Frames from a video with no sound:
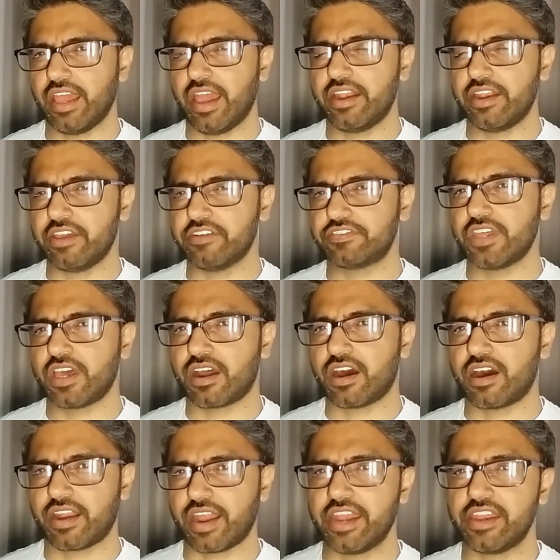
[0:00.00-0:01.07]
And if there
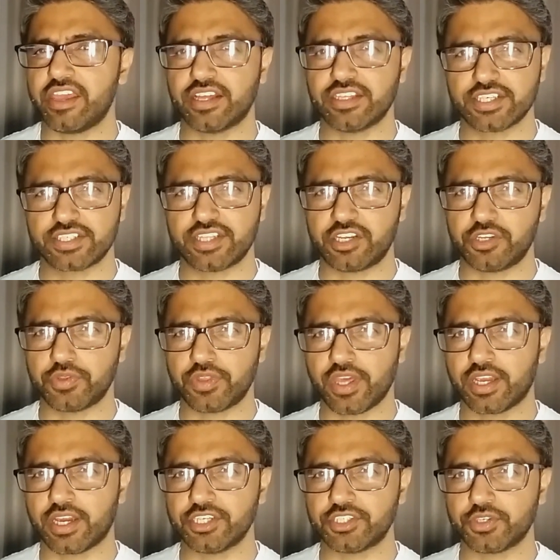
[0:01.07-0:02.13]
are any others that you
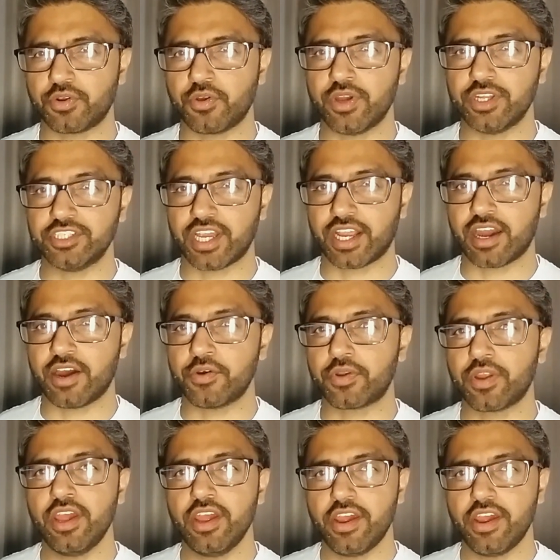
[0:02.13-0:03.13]
think I should go and check out,